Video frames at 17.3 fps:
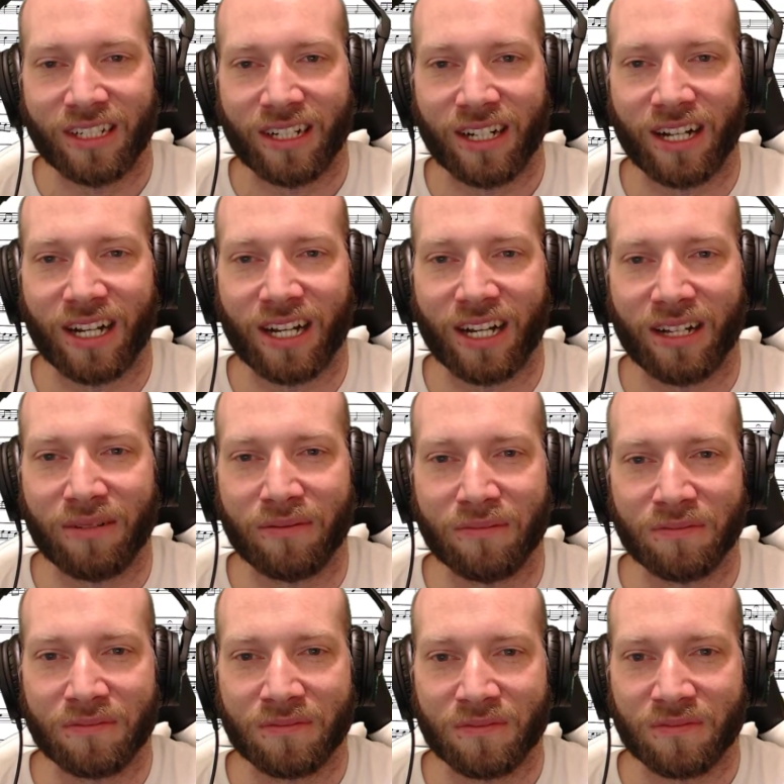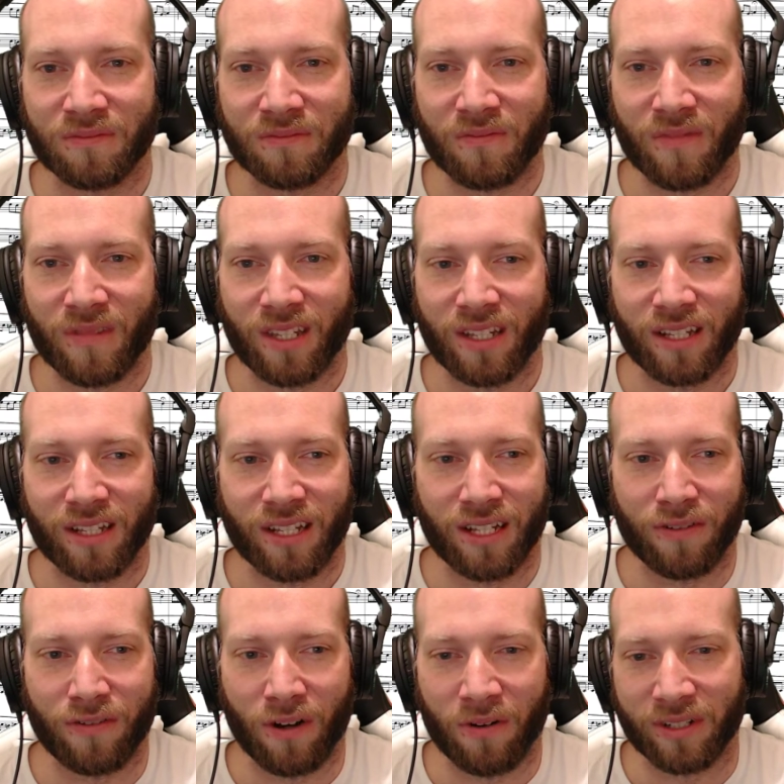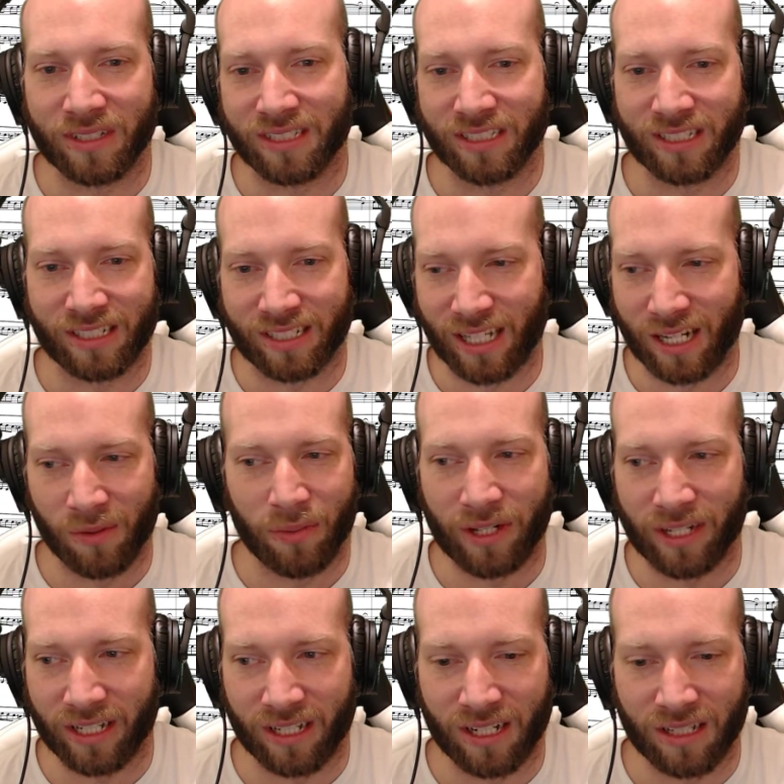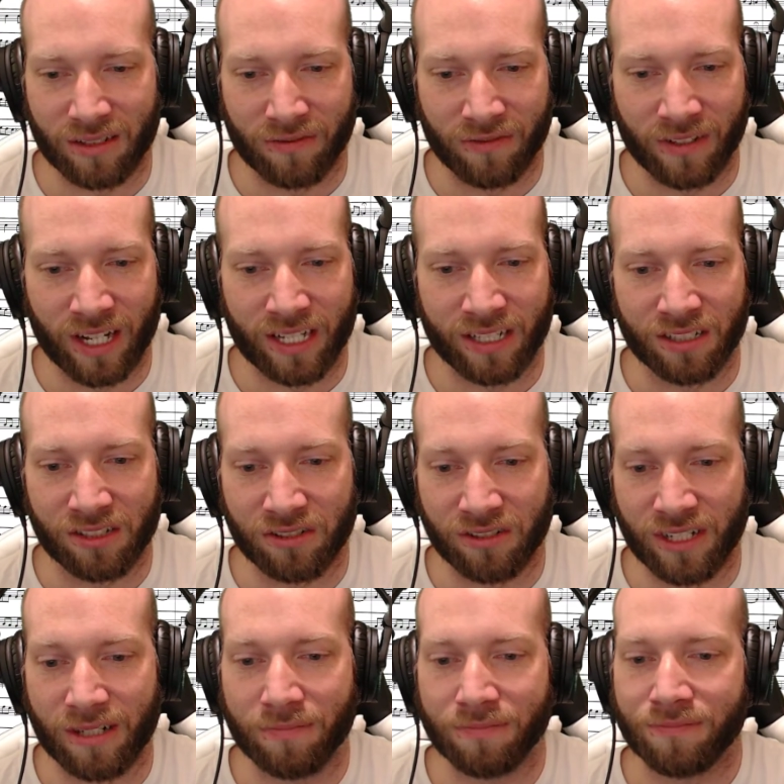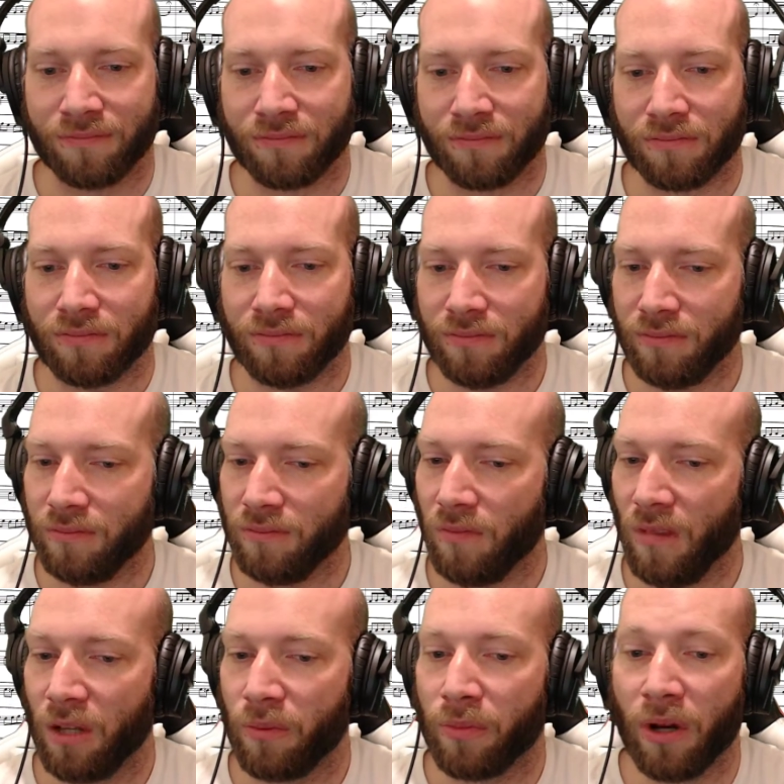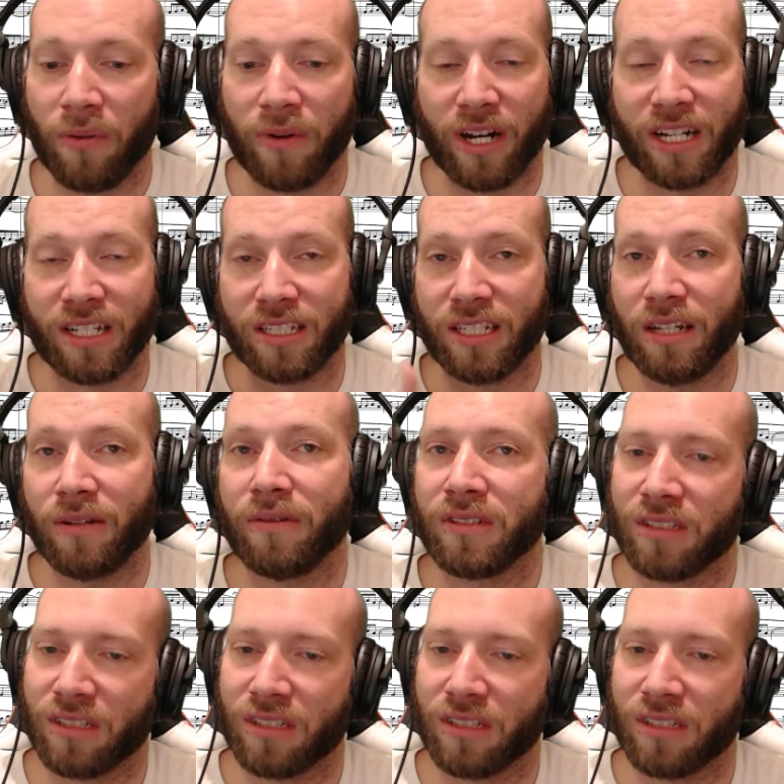if I wasn't just kind of picking it on the fly in the stream. But what I did was to